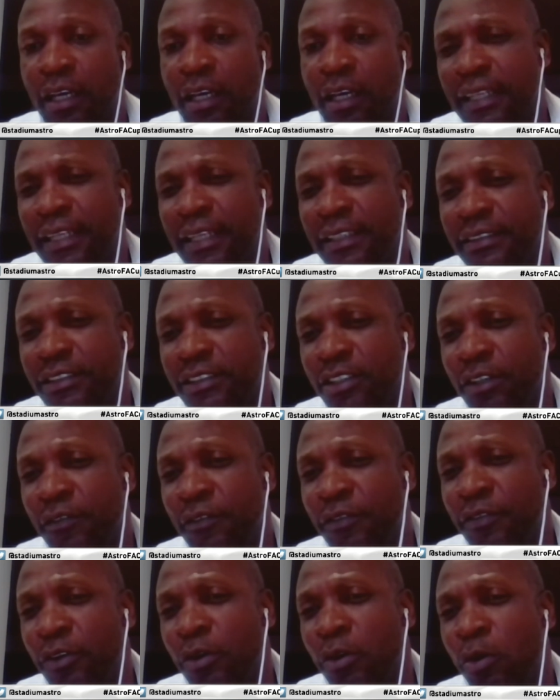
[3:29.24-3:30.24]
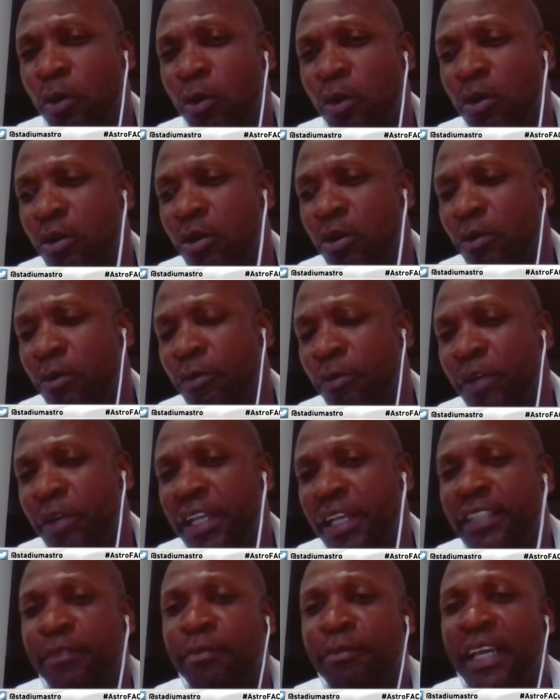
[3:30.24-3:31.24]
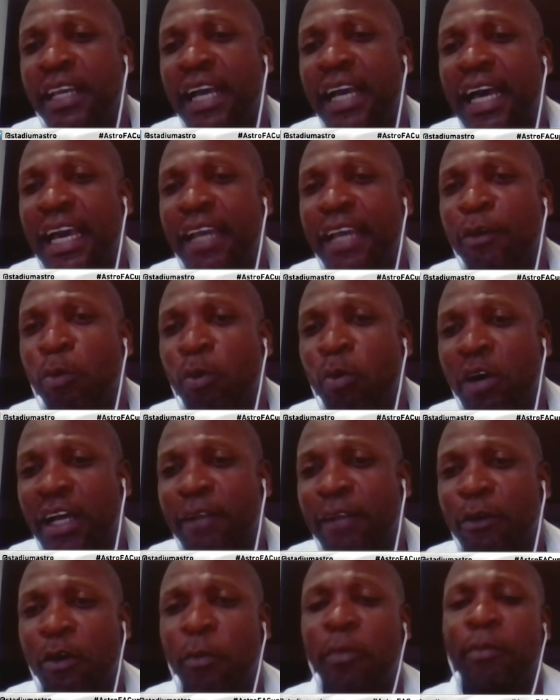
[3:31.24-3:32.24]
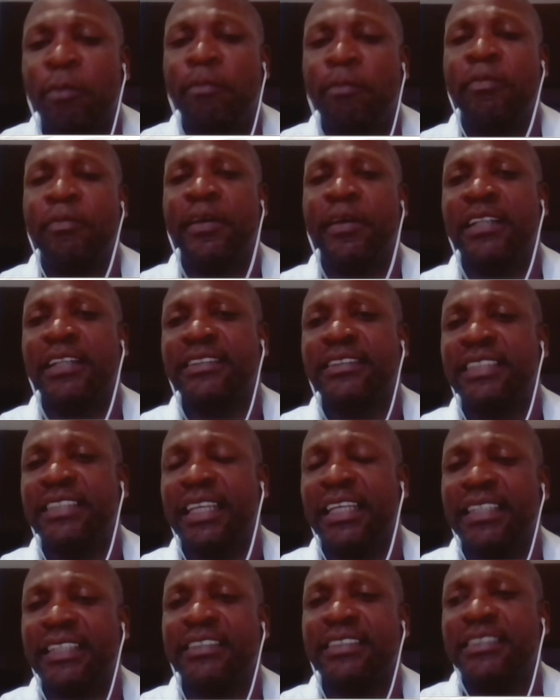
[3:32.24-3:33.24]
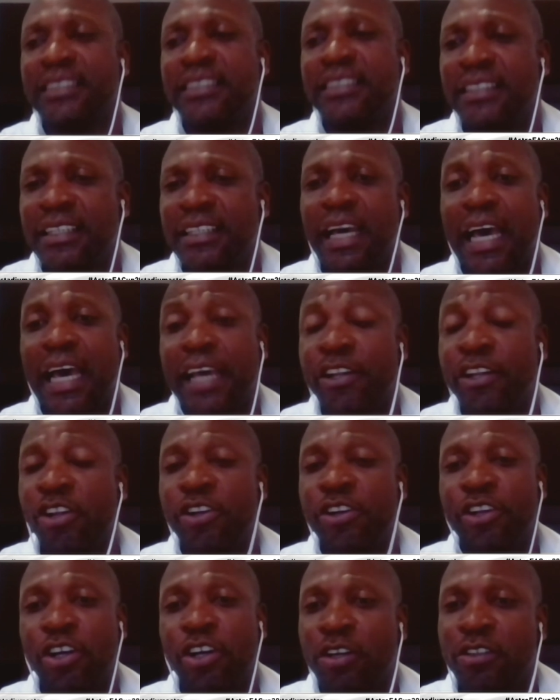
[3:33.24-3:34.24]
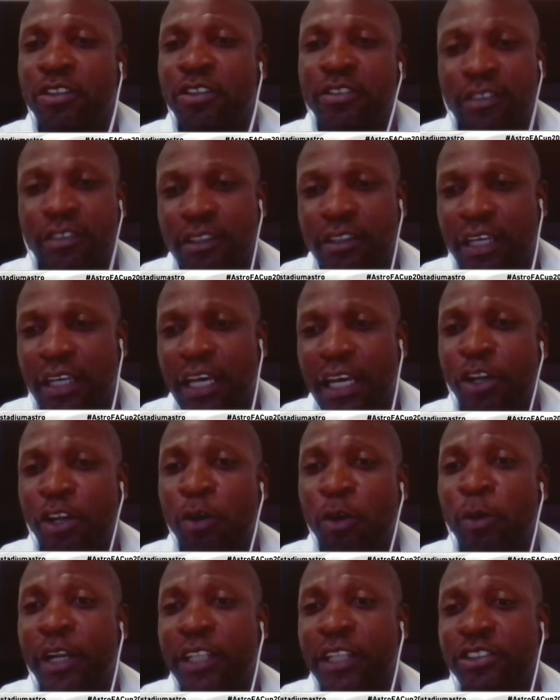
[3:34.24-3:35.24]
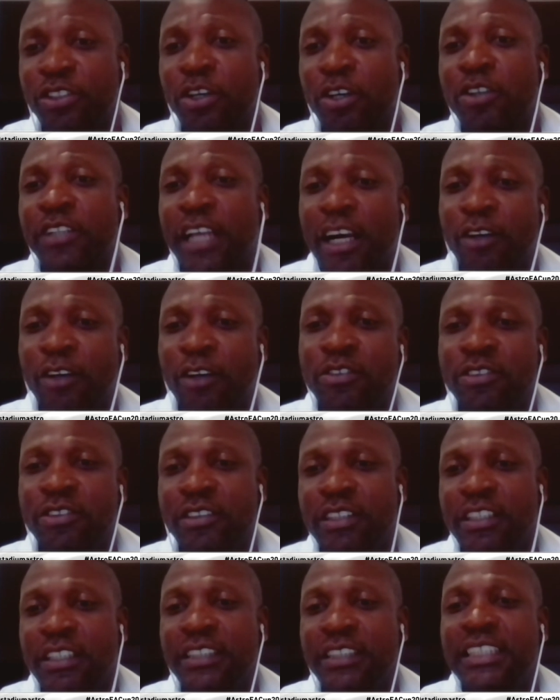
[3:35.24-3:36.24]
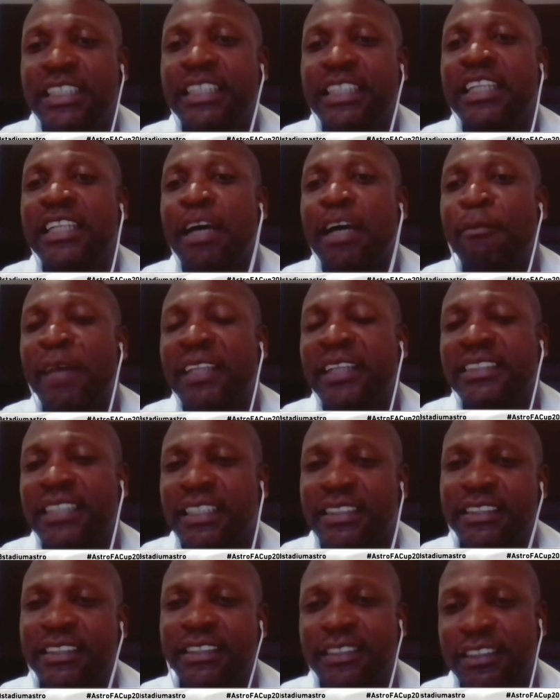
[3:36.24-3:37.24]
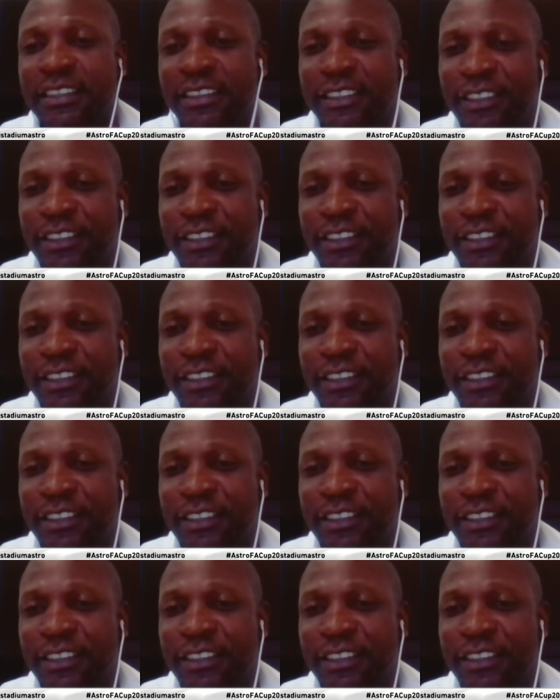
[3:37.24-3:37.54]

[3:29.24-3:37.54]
if you read behind what Pierre says, I don't know, I don't want to talk now, he's sending a message